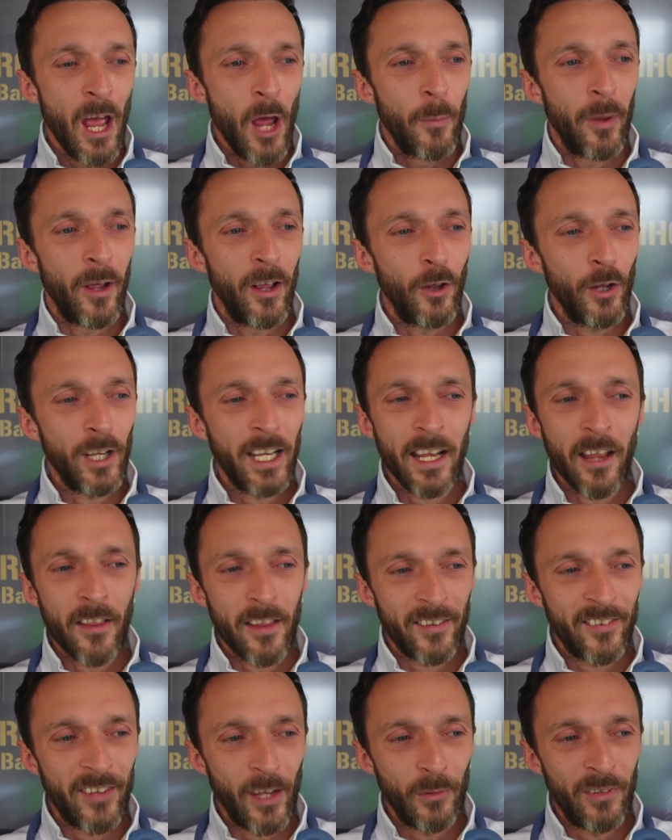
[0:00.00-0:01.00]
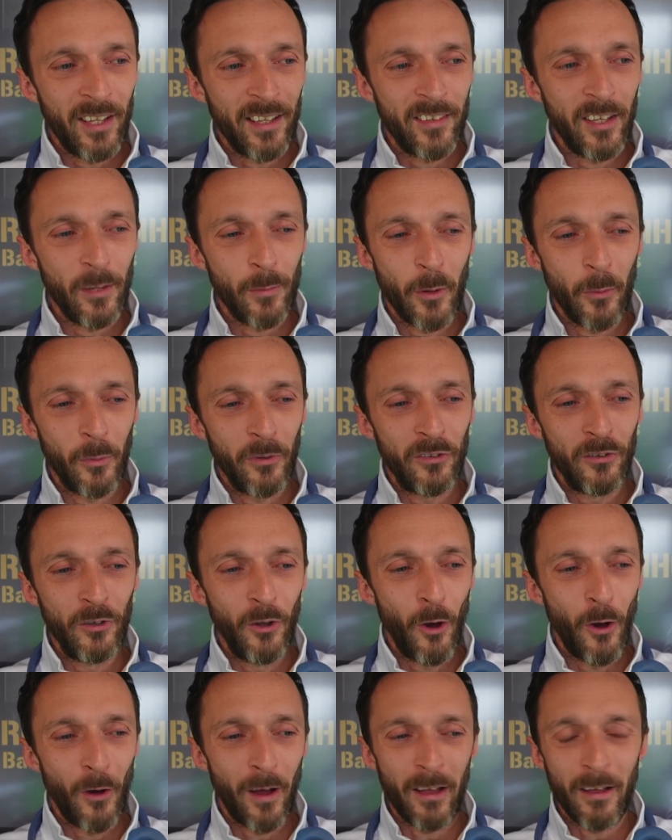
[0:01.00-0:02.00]
But looking at this Celtic team, it was
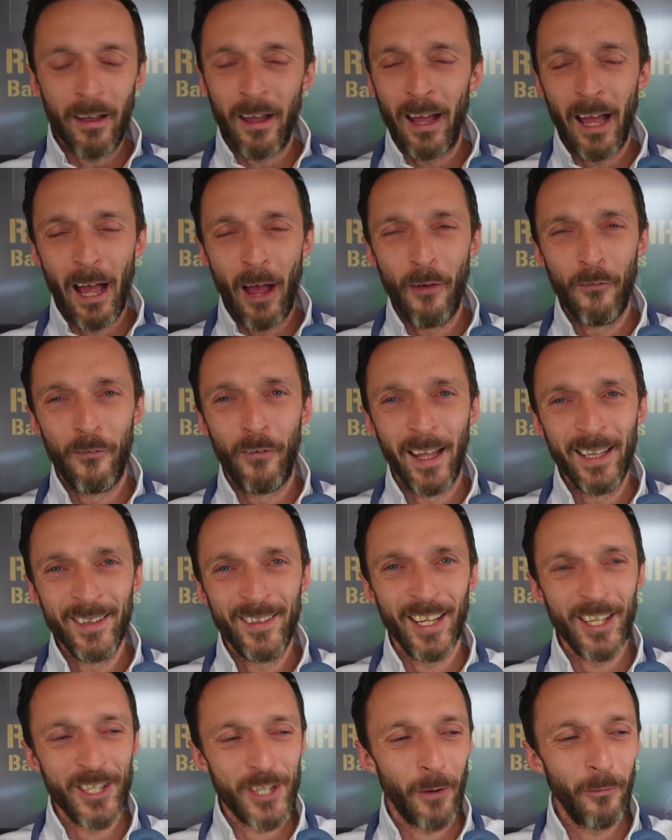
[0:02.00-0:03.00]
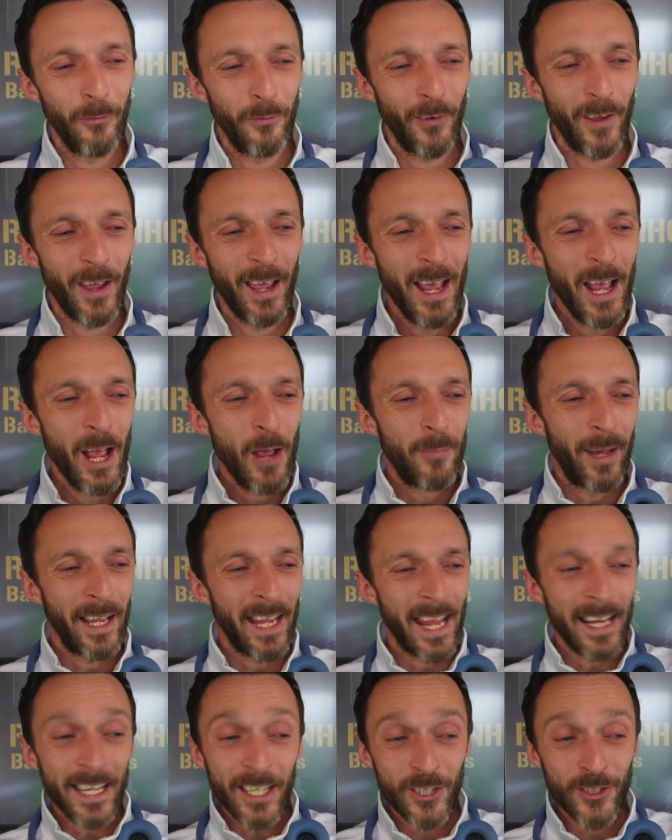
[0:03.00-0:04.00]
not a vintage outfit by
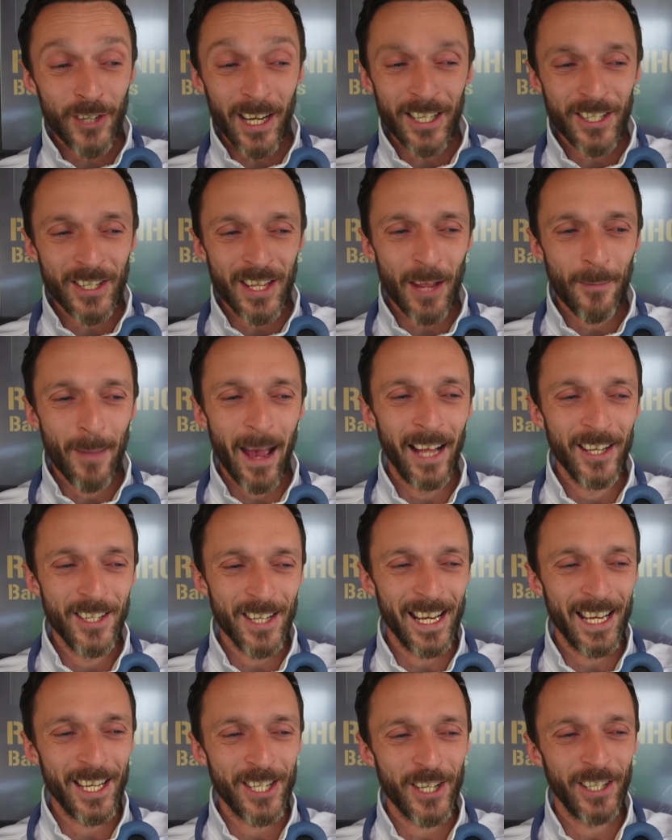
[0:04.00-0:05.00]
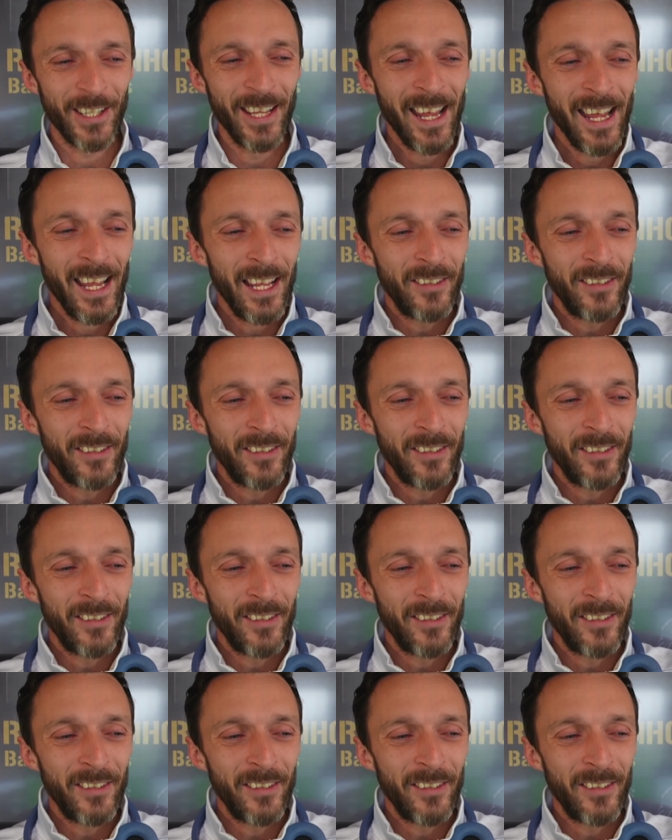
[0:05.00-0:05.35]
any stretch of the imagination.